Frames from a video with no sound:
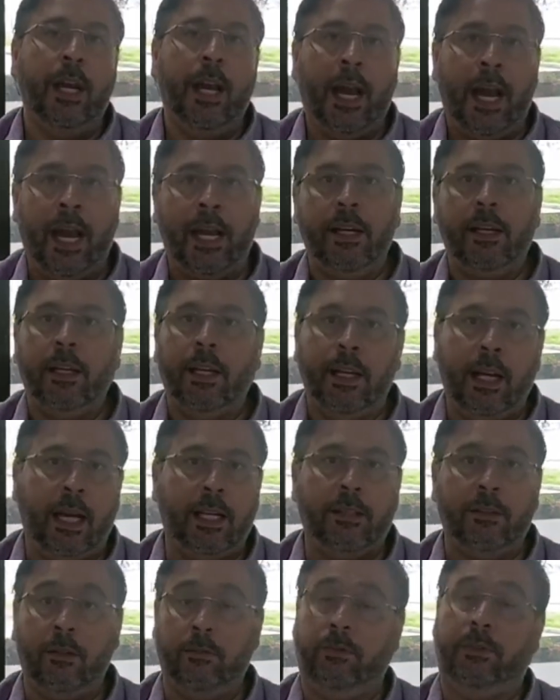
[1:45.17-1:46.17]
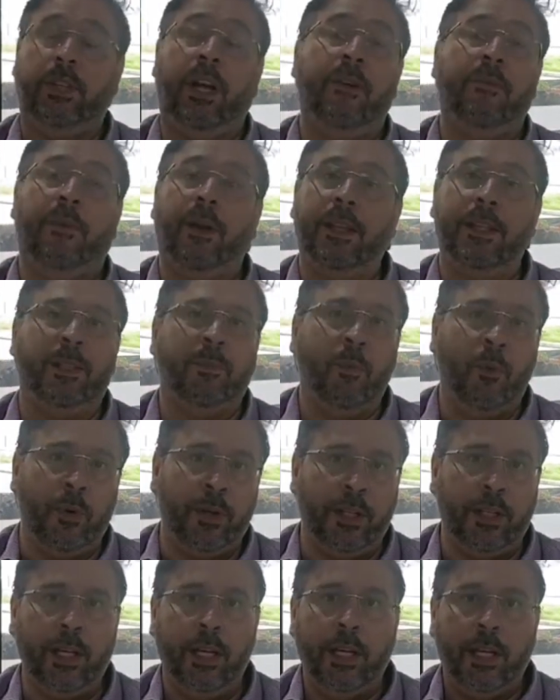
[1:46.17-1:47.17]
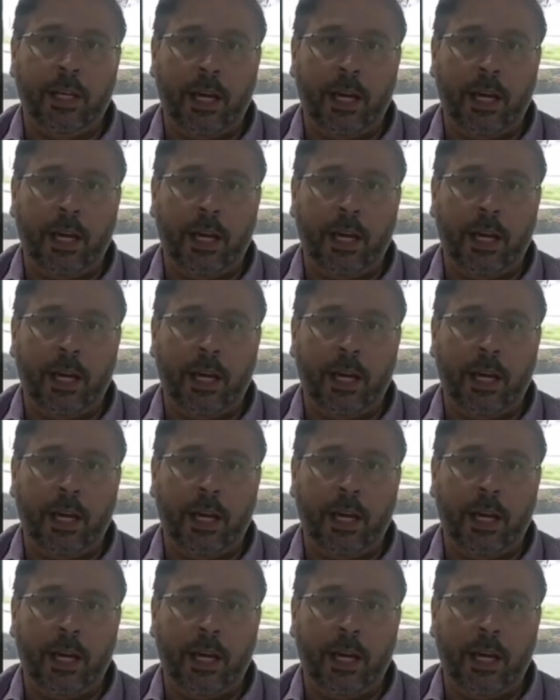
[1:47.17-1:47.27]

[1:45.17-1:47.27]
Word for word: And uh, so far this morning,